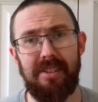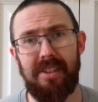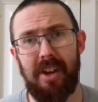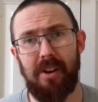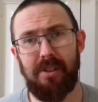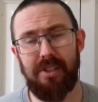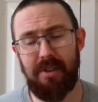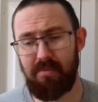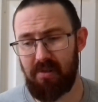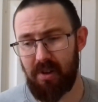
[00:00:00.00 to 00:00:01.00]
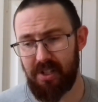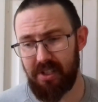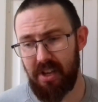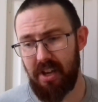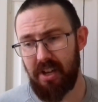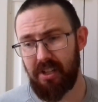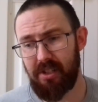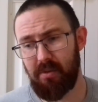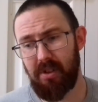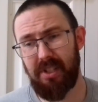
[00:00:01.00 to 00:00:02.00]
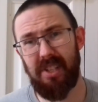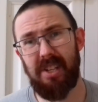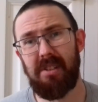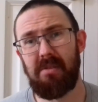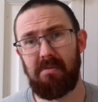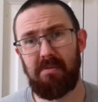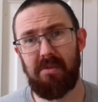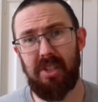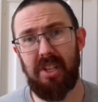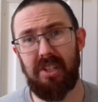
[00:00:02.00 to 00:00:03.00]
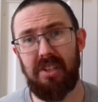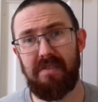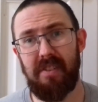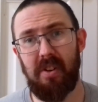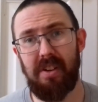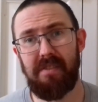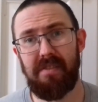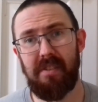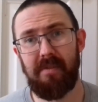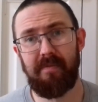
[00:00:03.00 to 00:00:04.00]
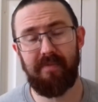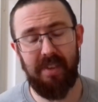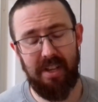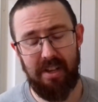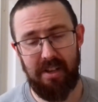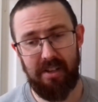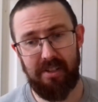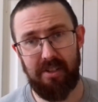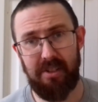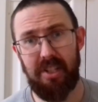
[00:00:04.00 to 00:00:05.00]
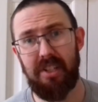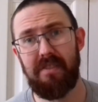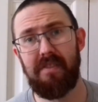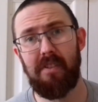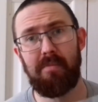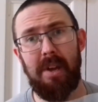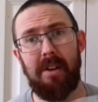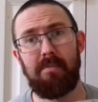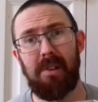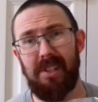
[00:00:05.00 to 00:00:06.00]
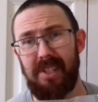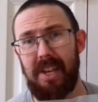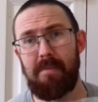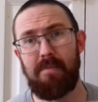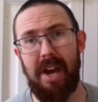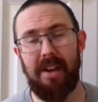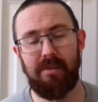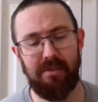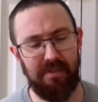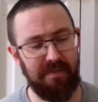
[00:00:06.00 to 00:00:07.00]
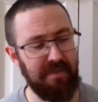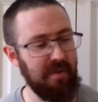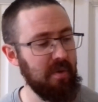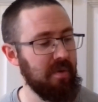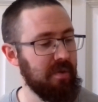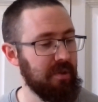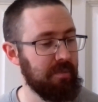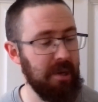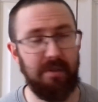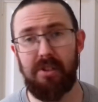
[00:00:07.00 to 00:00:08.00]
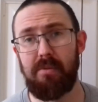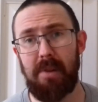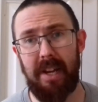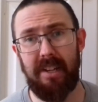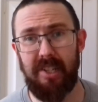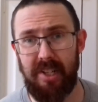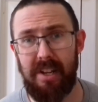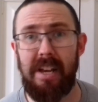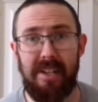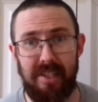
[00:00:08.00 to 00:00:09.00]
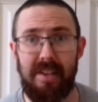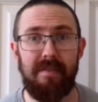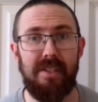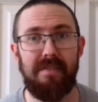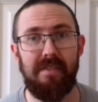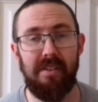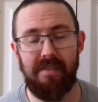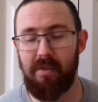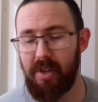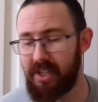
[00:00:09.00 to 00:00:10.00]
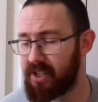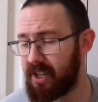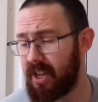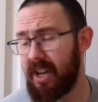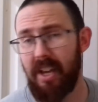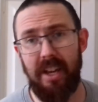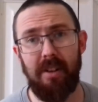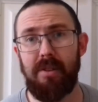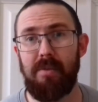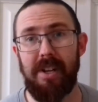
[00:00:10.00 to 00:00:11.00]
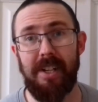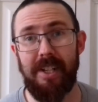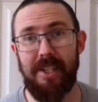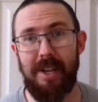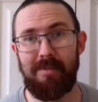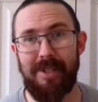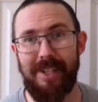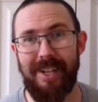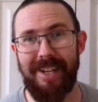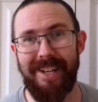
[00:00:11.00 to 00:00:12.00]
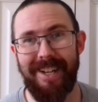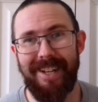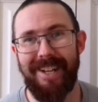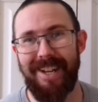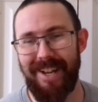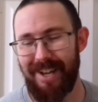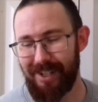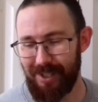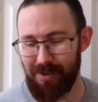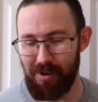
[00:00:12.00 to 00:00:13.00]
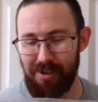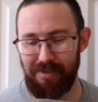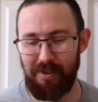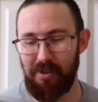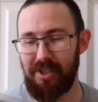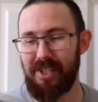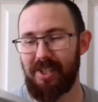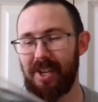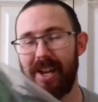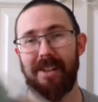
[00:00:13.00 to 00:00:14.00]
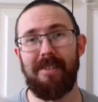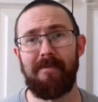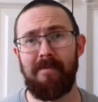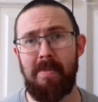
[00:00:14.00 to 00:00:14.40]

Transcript: than the asking price so I said 65 so 65 pound plus 10 pound for the postage and packaging 75 quid he only went and accepted it so I've got this tent